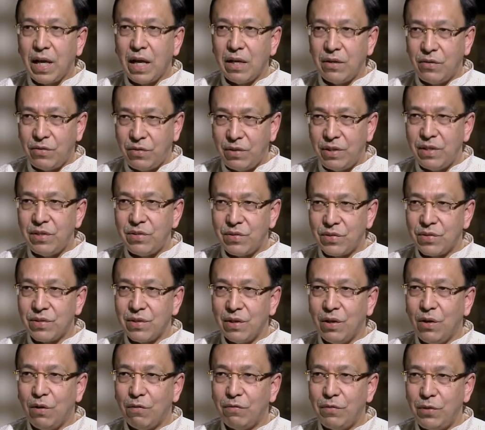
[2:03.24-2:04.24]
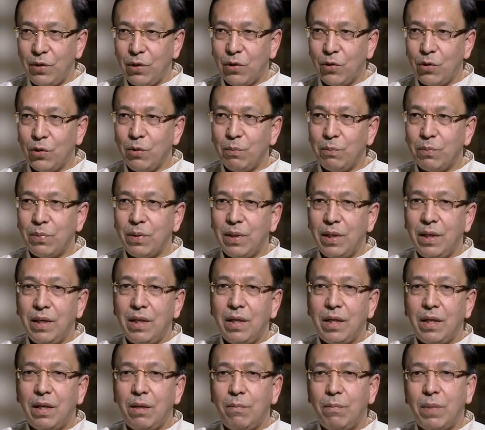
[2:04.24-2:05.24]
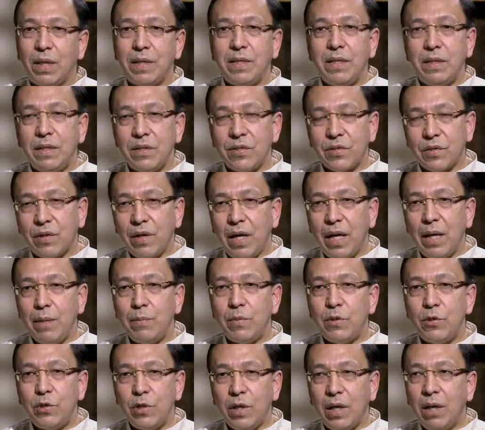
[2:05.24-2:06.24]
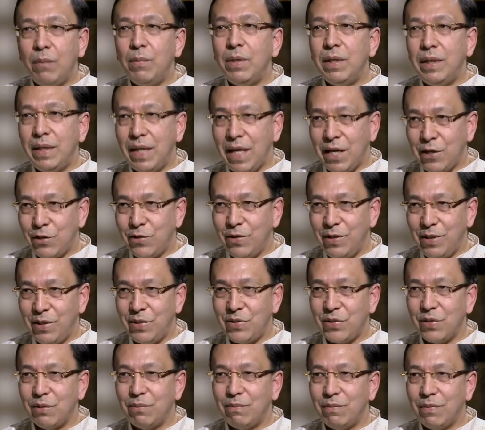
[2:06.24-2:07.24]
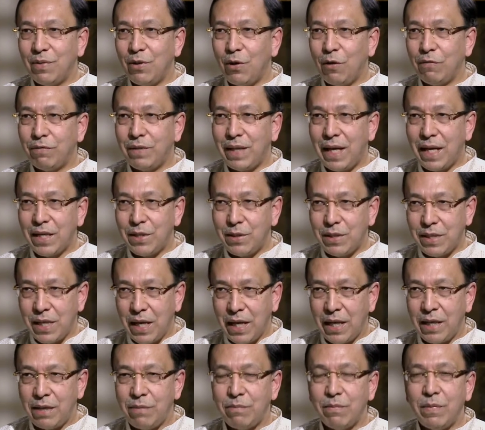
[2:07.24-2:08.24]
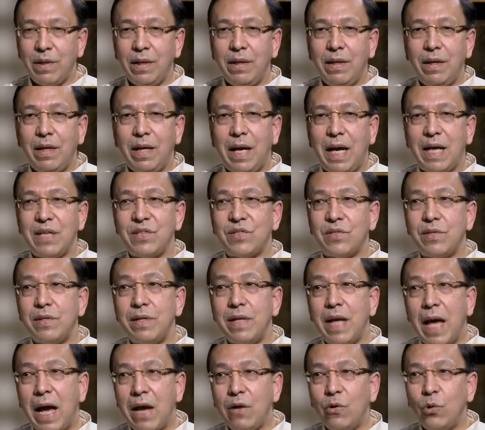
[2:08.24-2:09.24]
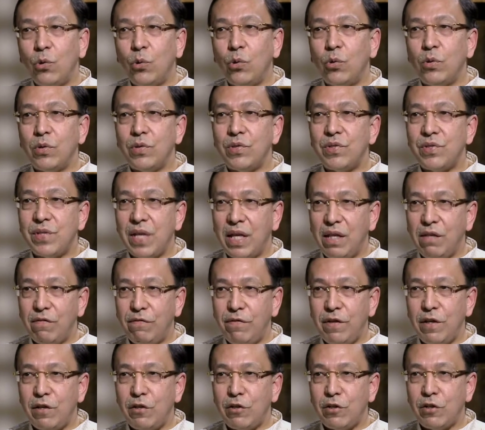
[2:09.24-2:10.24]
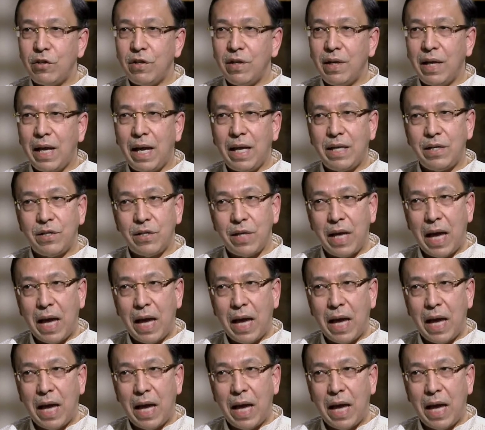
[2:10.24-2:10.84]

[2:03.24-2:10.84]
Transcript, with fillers: countries of Europe, but he described German nationalism of that time as narrow, selfish and